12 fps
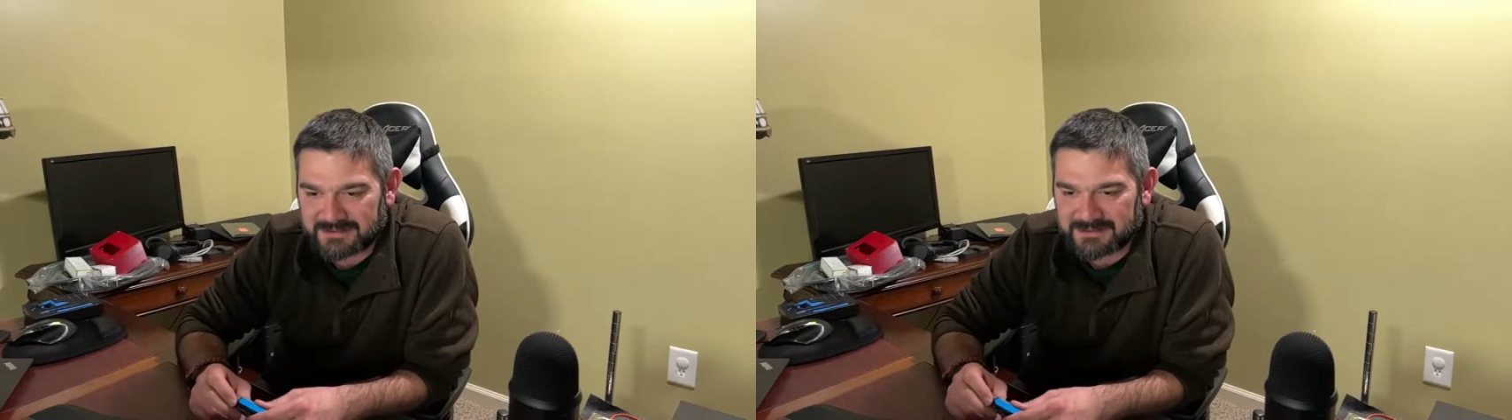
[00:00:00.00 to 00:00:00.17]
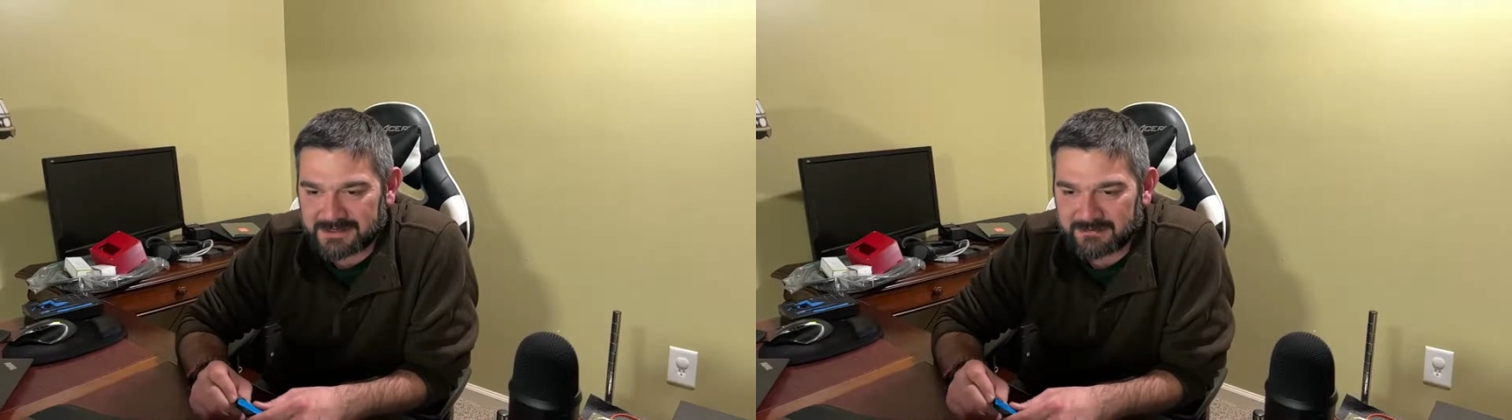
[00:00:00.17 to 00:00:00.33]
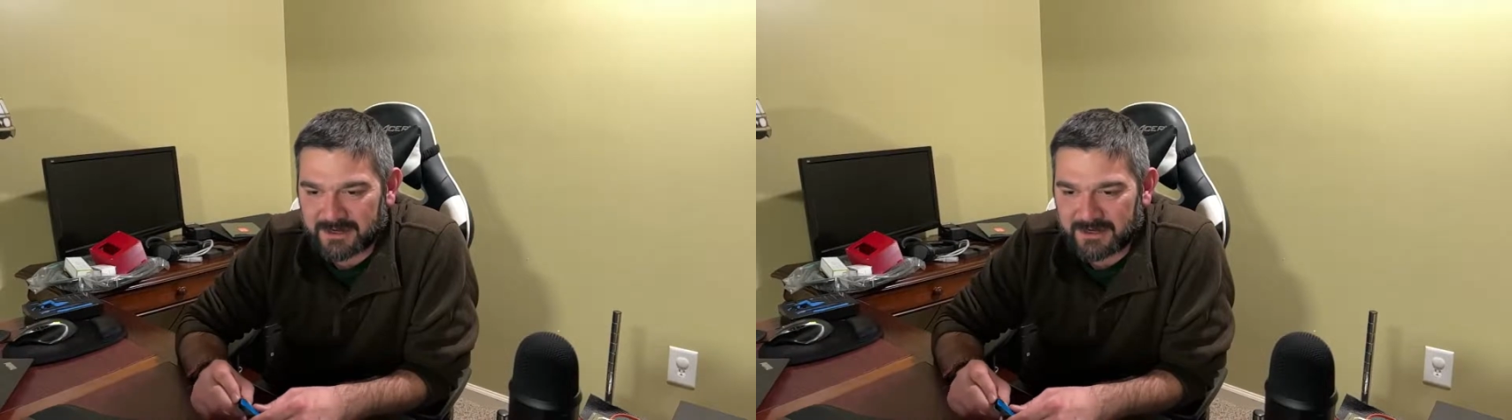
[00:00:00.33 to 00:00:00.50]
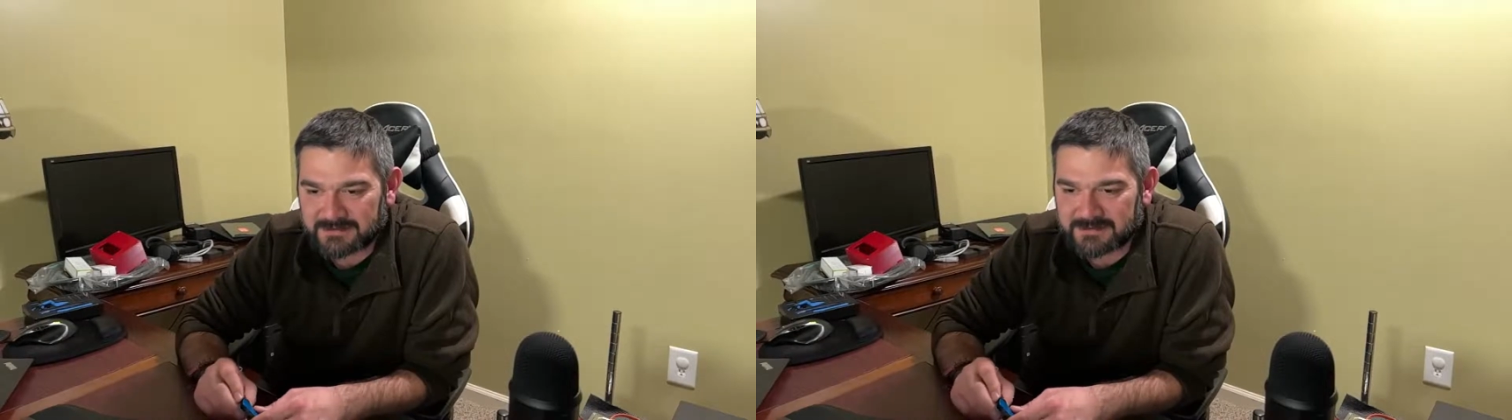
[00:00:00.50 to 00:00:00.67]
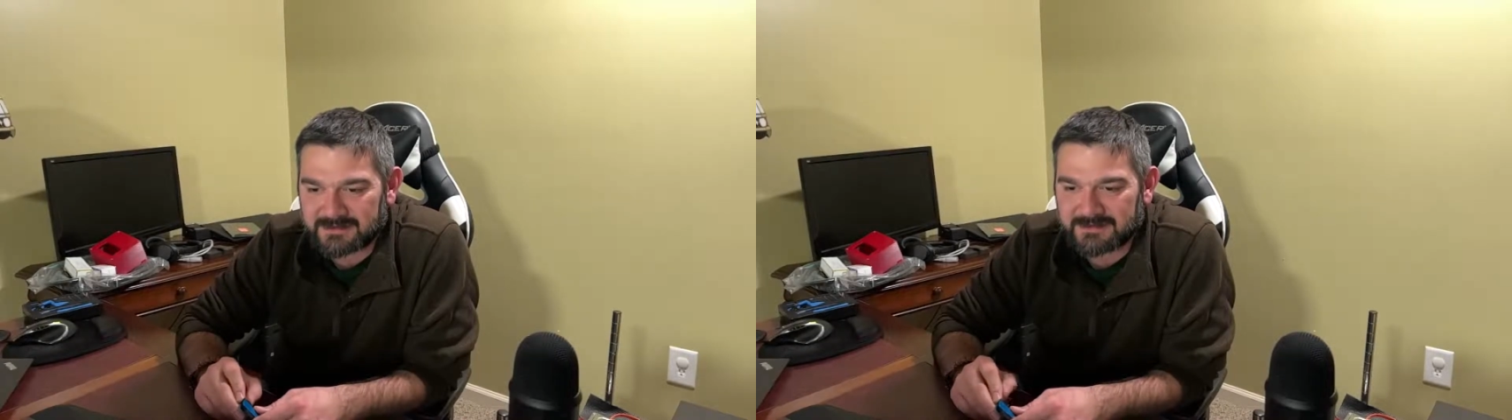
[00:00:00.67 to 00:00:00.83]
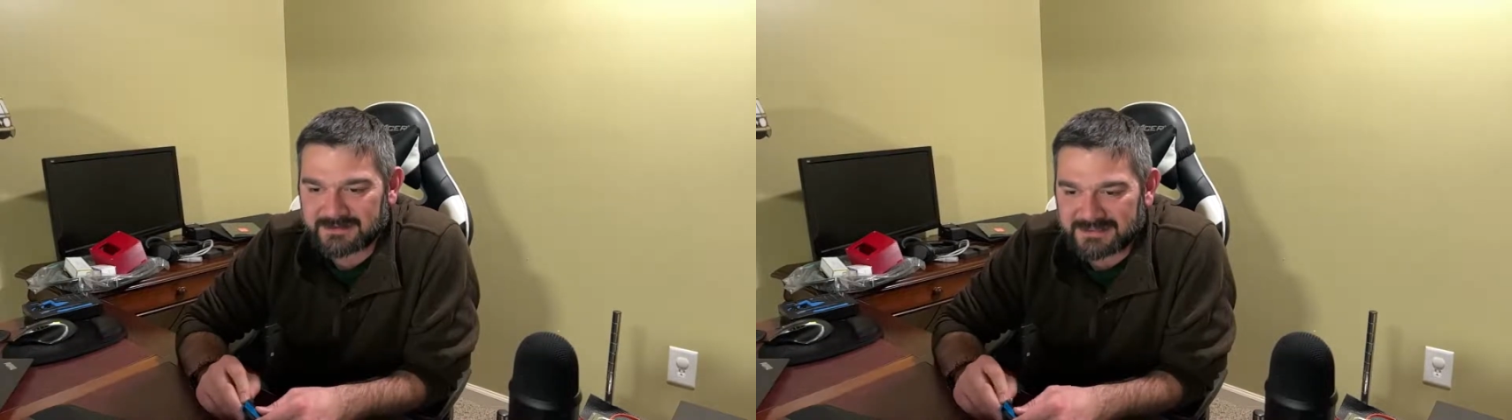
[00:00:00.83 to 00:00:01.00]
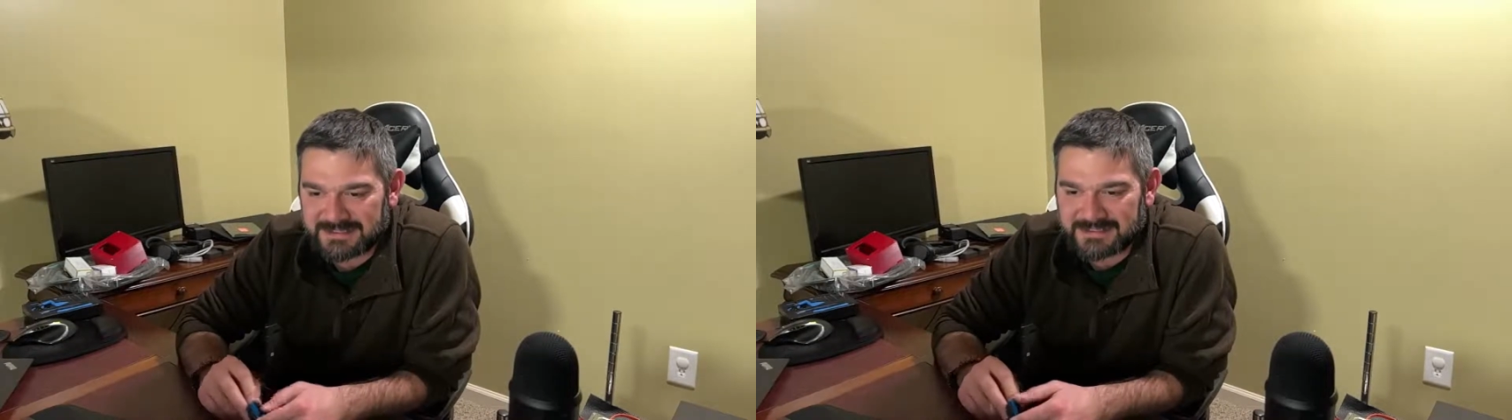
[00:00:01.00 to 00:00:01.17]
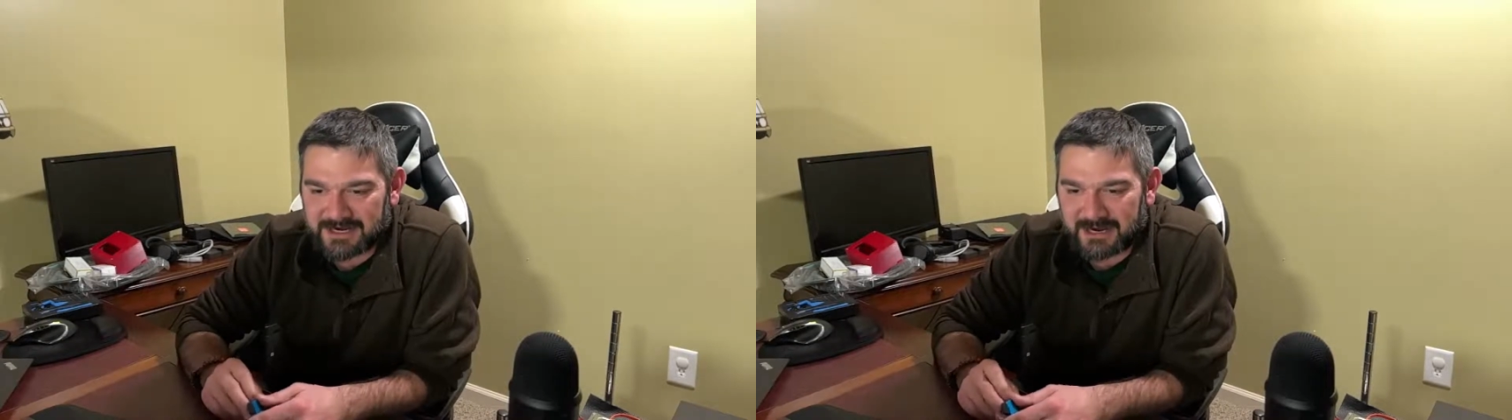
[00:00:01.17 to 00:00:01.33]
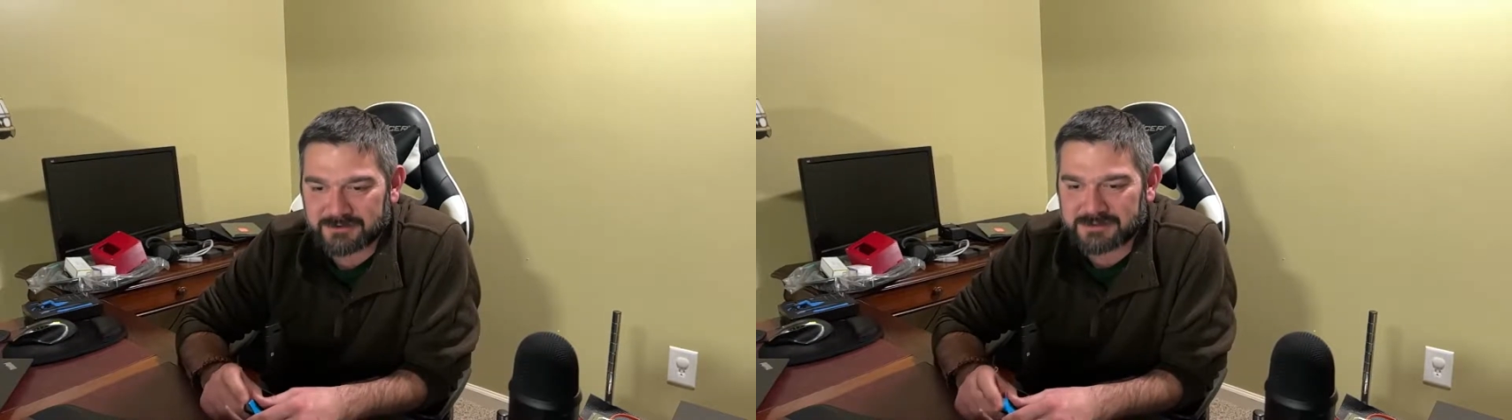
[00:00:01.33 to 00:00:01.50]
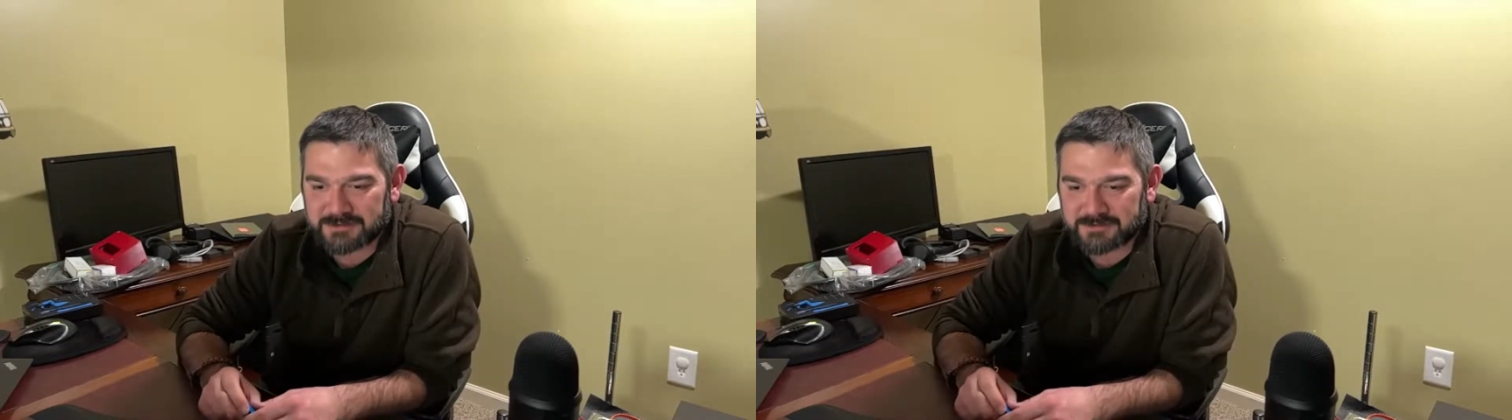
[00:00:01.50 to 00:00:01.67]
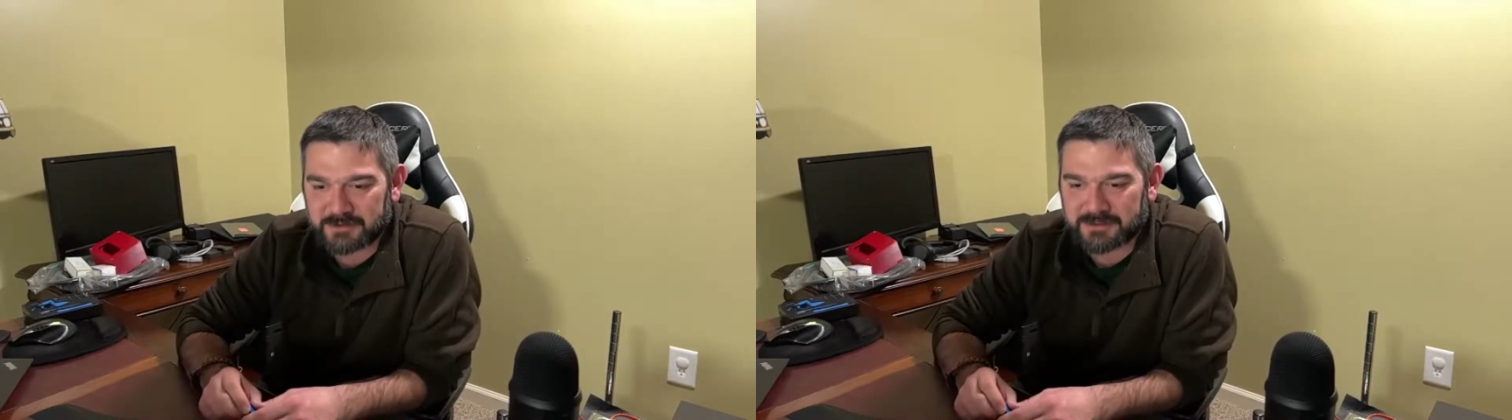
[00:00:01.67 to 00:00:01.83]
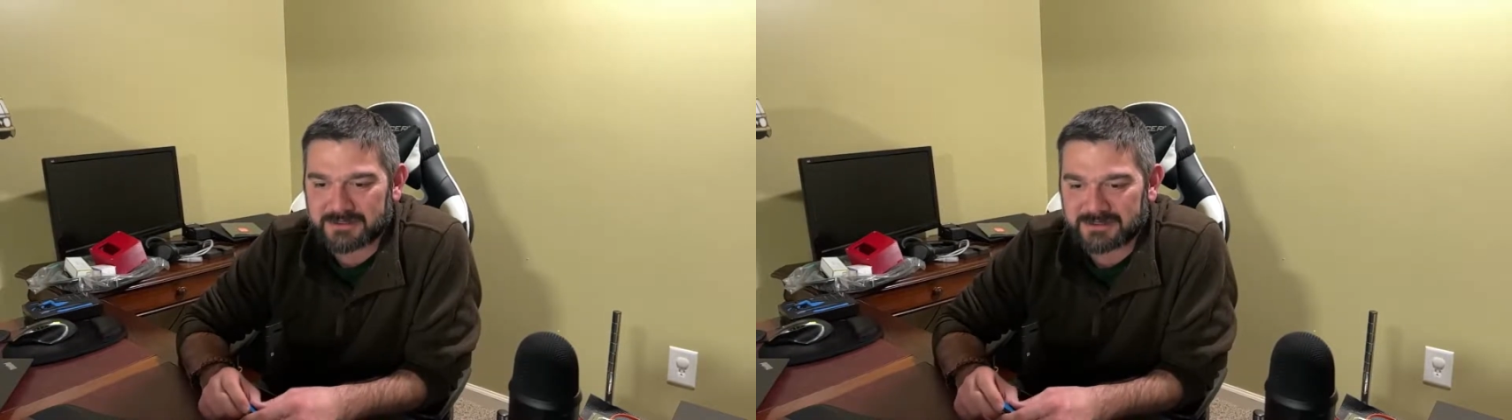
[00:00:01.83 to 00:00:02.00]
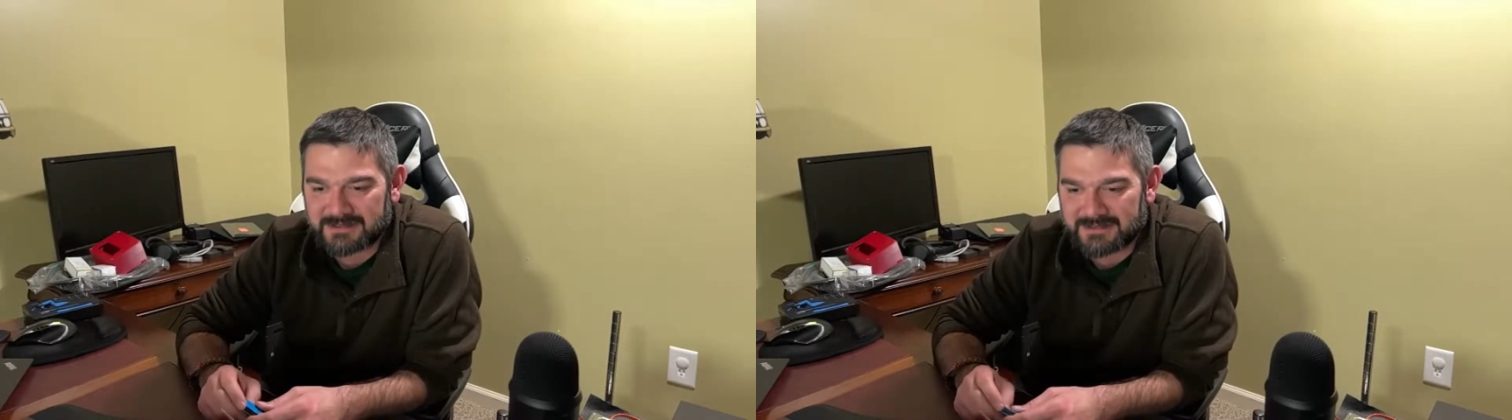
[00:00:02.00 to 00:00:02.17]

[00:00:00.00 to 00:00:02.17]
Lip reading: DJ Mines needs our support.